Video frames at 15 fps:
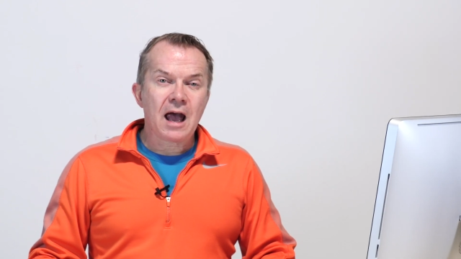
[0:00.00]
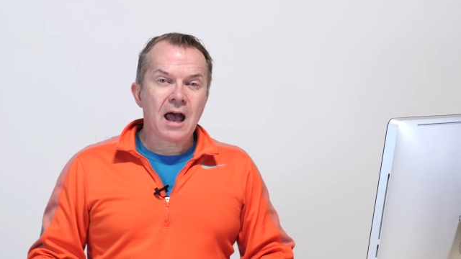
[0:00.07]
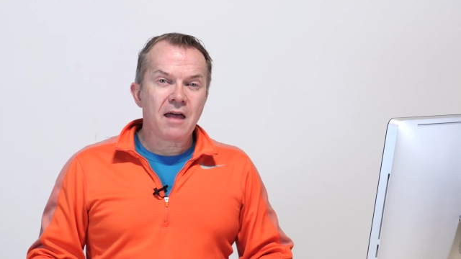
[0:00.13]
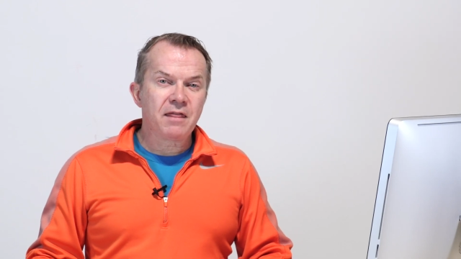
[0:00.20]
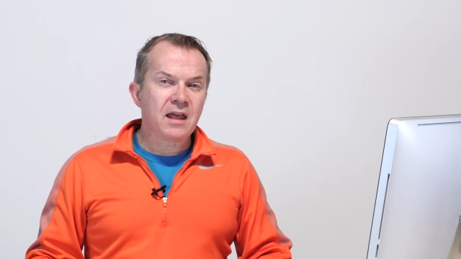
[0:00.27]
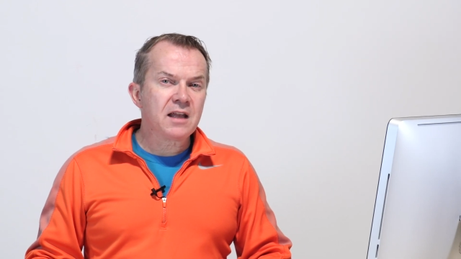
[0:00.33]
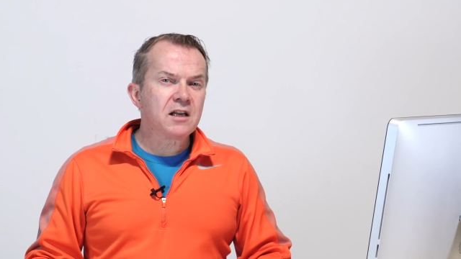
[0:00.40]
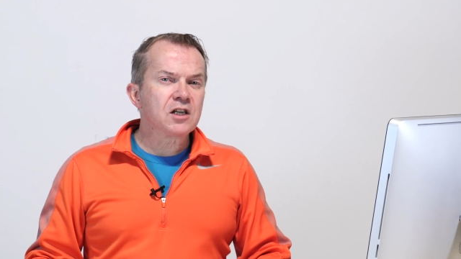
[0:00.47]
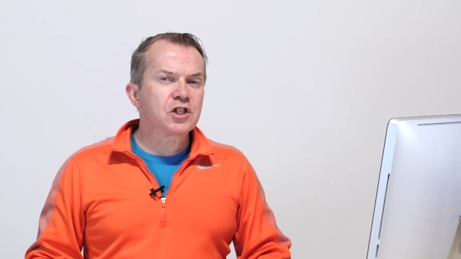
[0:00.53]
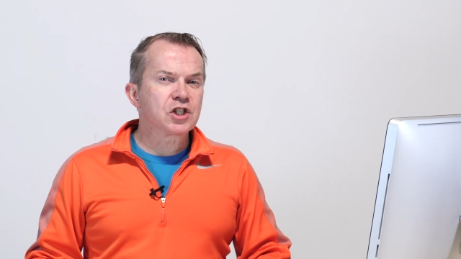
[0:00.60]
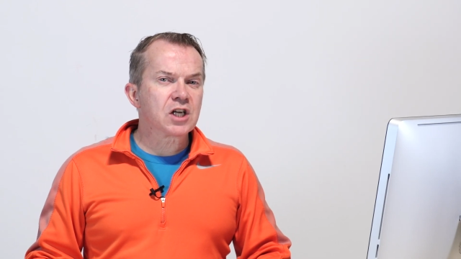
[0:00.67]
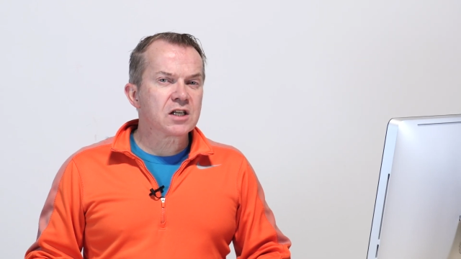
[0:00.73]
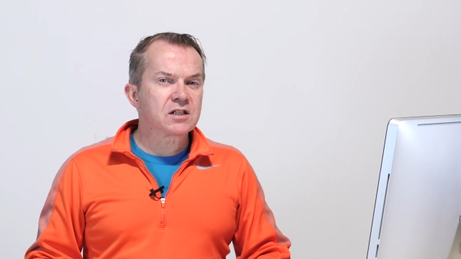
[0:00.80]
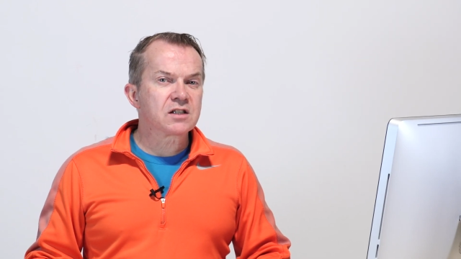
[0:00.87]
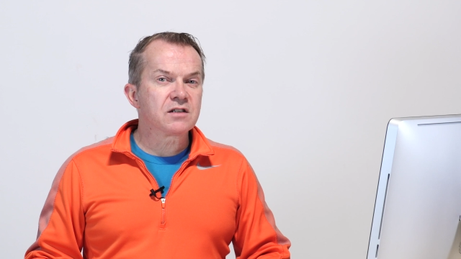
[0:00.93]
and then
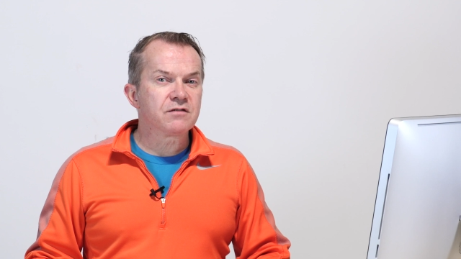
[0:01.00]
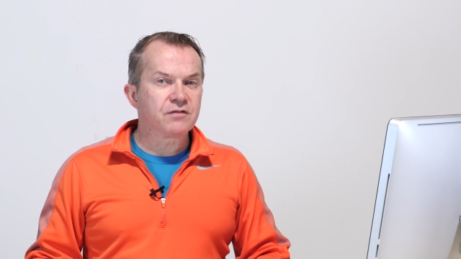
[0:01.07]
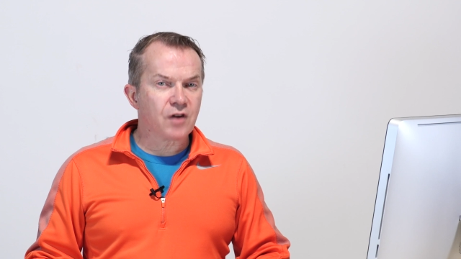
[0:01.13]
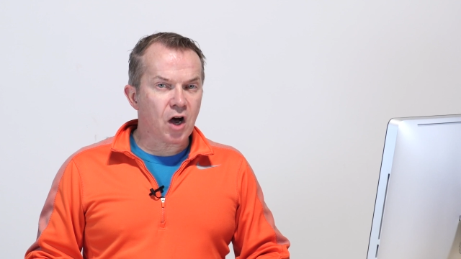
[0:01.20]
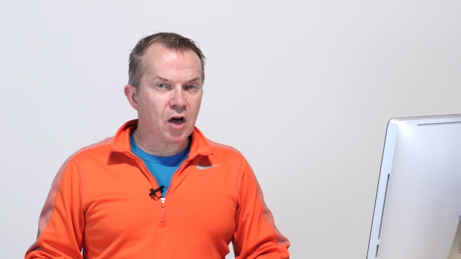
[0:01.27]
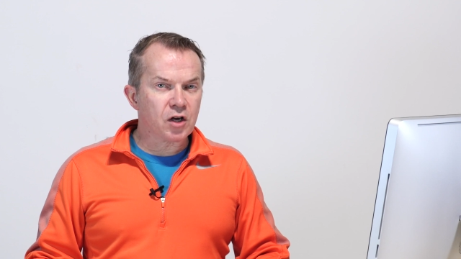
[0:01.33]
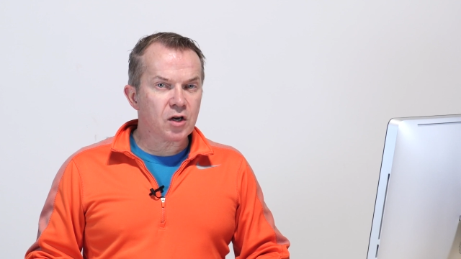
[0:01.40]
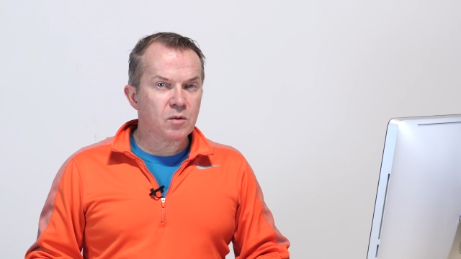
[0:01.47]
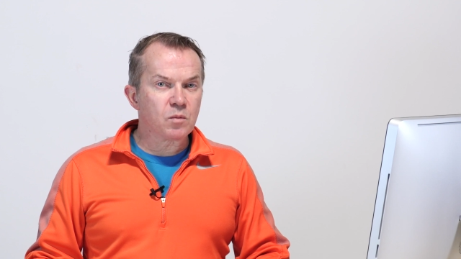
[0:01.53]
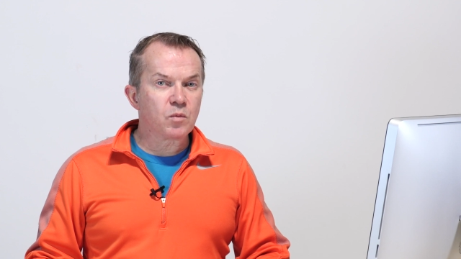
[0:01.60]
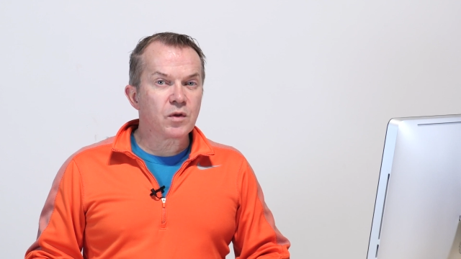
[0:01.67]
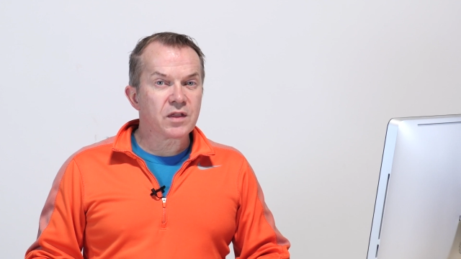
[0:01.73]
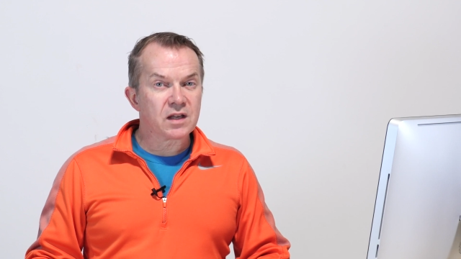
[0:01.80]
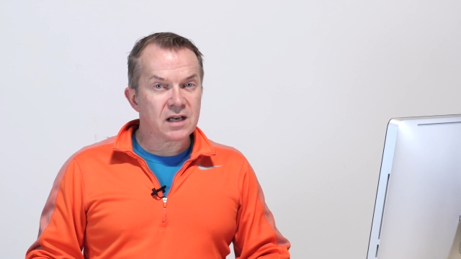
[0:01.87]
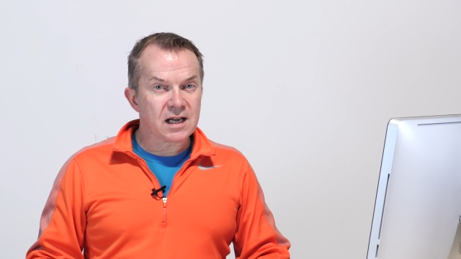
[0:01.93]
adjust the volume
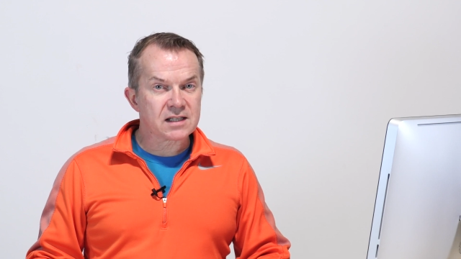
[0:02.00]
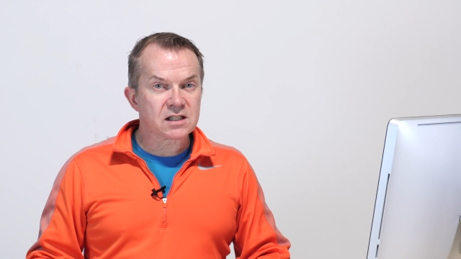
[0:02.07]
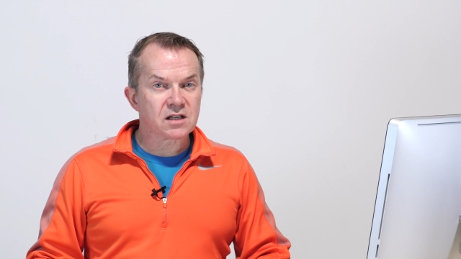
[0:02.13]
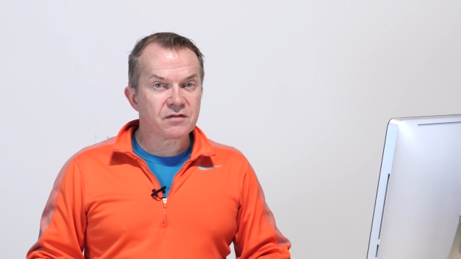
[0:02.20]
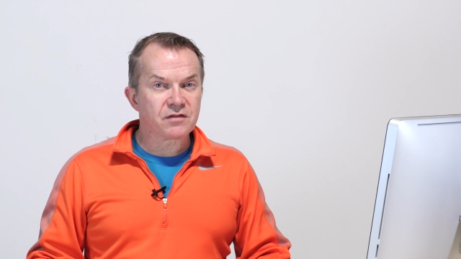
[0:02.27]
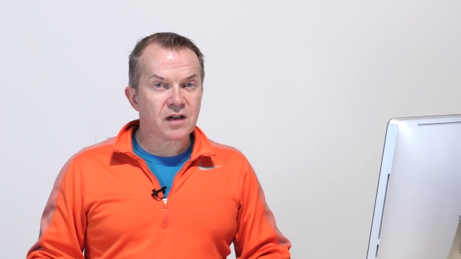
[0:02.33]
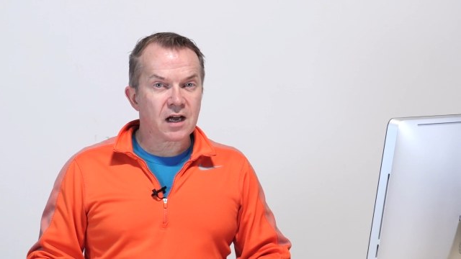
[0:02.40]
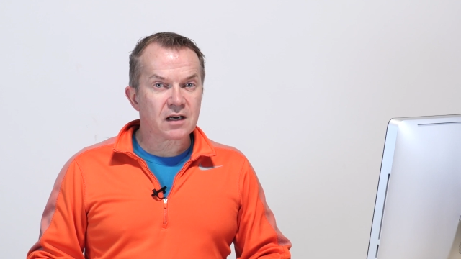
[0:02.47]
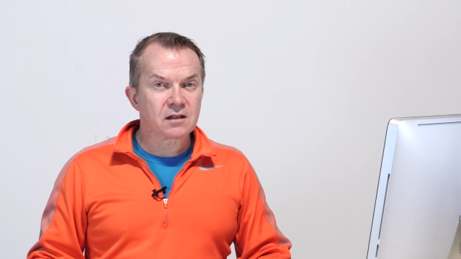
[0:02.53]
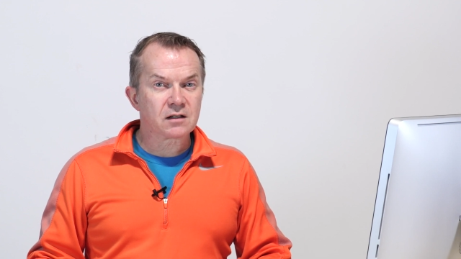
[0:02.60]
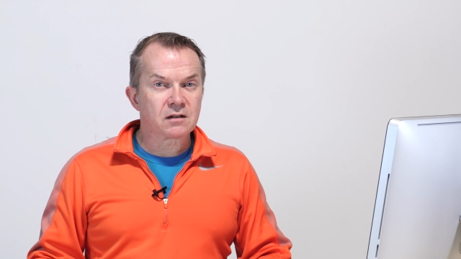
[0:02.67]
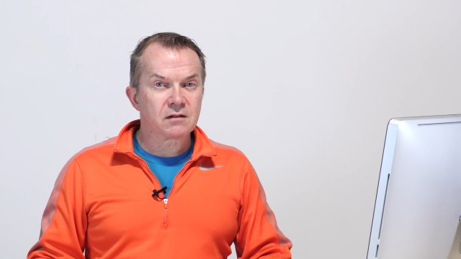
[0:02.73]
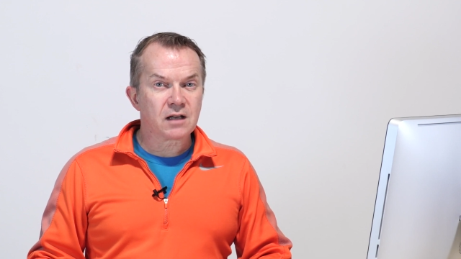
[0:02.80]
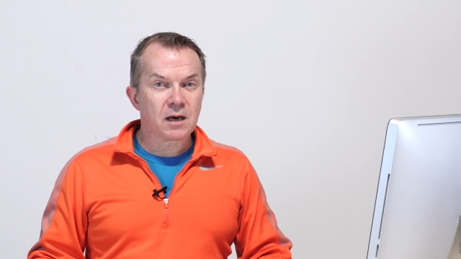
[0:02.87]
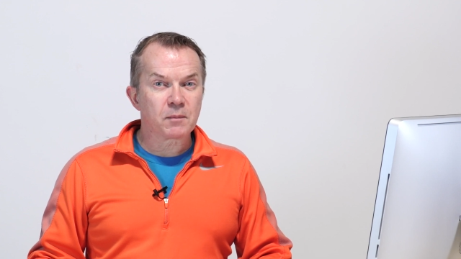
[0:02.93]
with the next effect
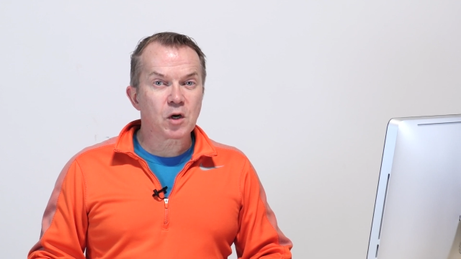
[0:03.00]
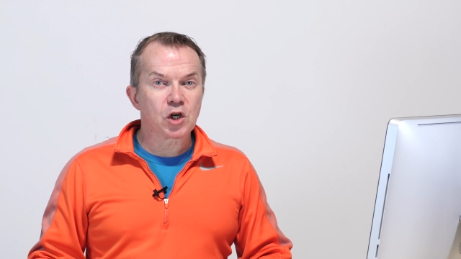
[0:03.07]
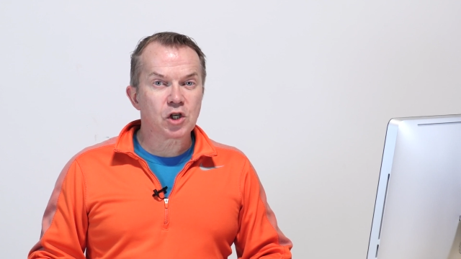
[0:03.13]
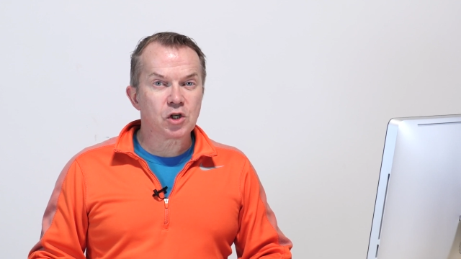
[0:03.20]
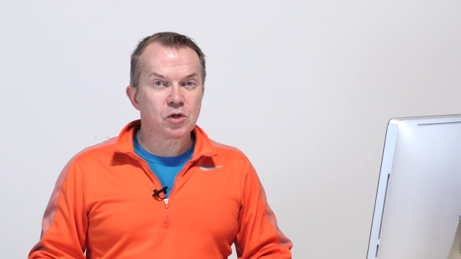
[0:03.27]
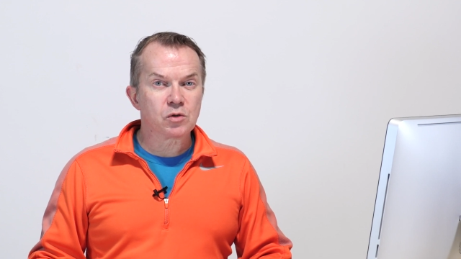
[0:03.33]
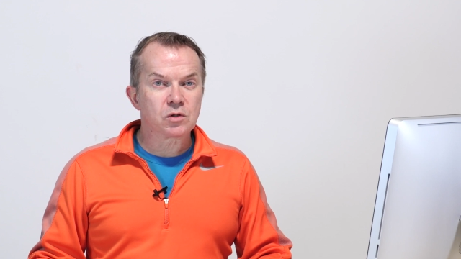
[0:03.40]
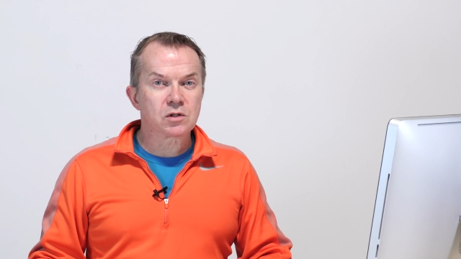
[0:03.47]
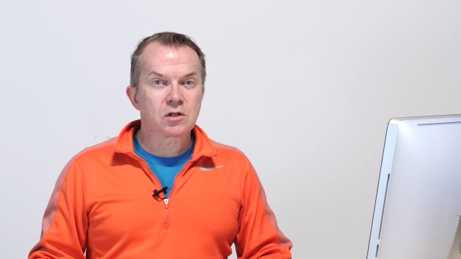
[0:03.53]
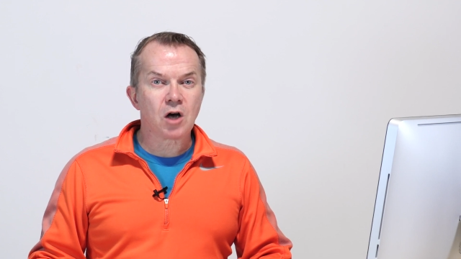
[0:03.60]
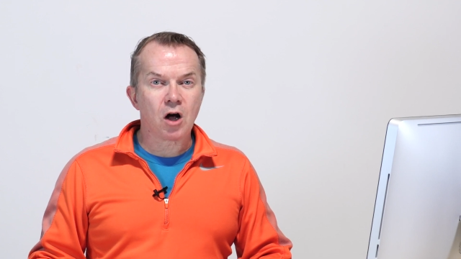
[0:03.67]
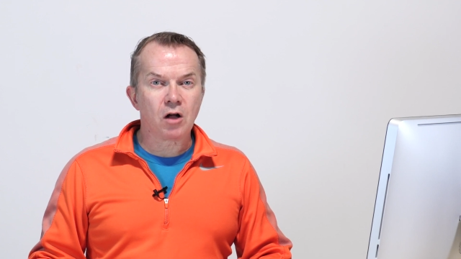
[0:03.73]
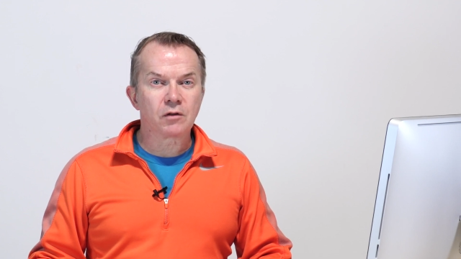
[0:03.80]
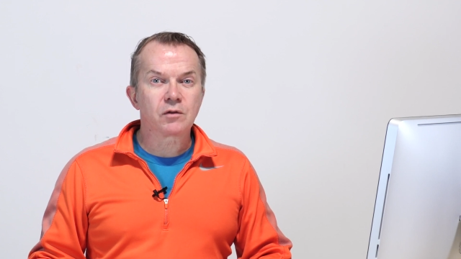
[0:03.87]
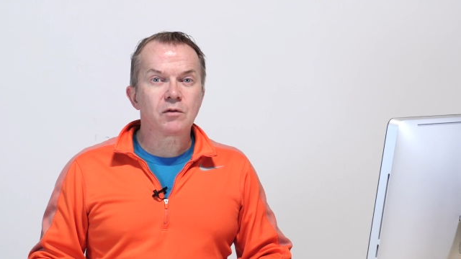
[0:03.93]
that I'm going to use
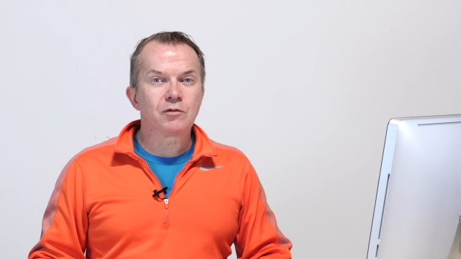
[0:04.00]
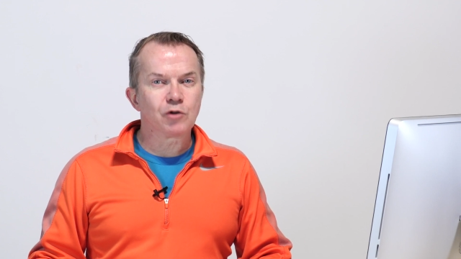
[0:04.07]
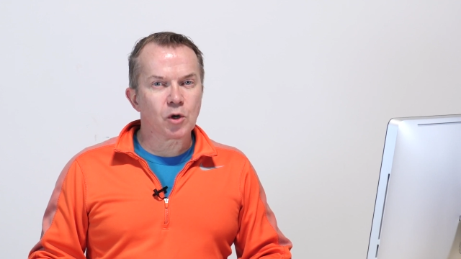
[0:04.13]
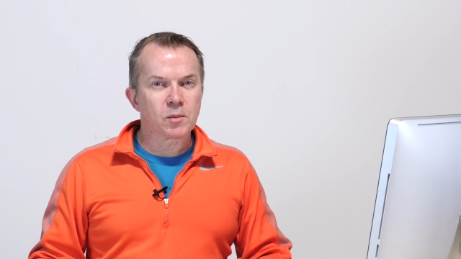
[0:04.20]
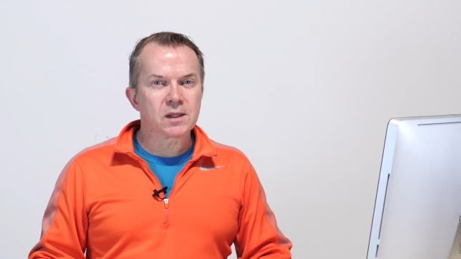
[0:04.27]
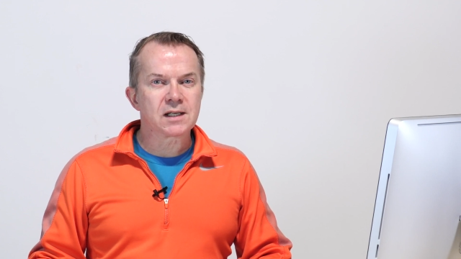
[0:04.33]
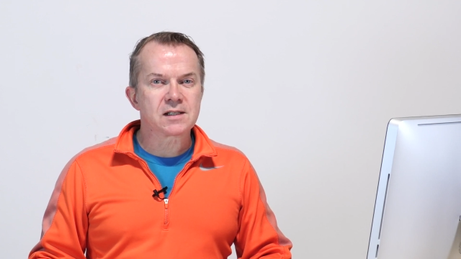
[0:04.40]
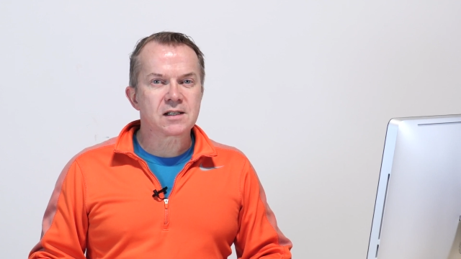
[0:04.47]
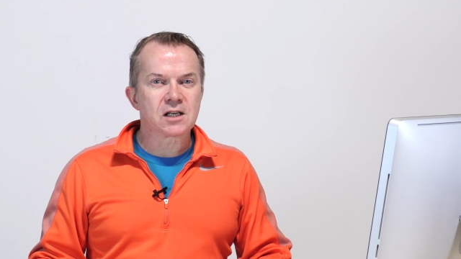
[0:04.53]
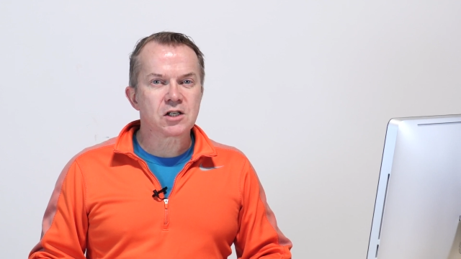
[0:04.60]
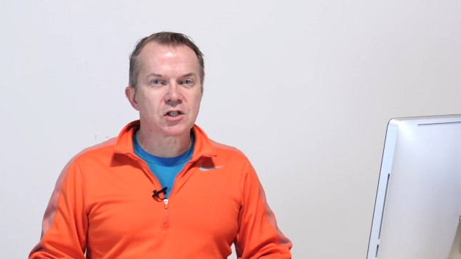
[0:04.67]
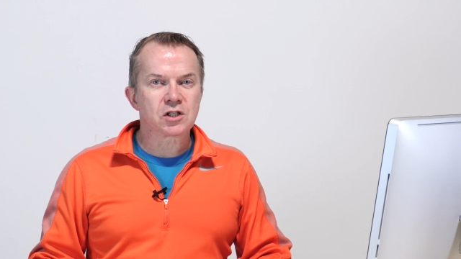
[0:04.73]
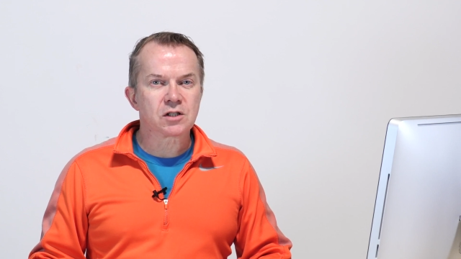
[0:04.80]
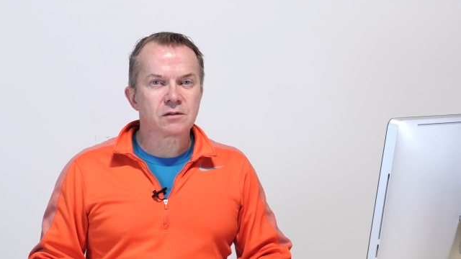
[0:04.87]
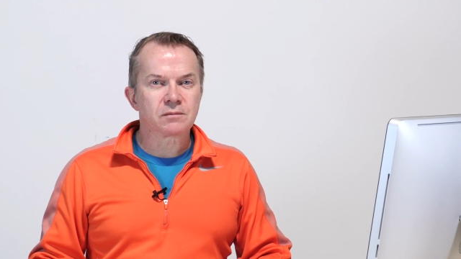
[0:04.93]
called
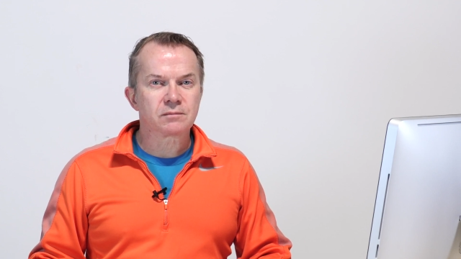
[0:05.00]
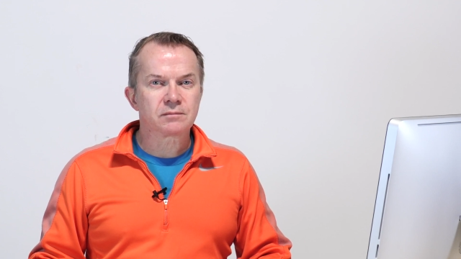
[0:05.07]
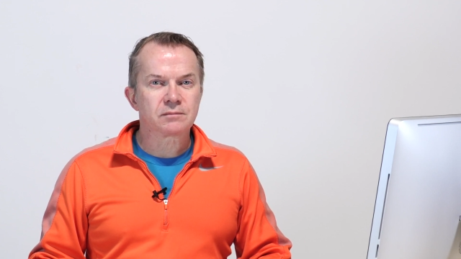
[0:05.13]
normalization.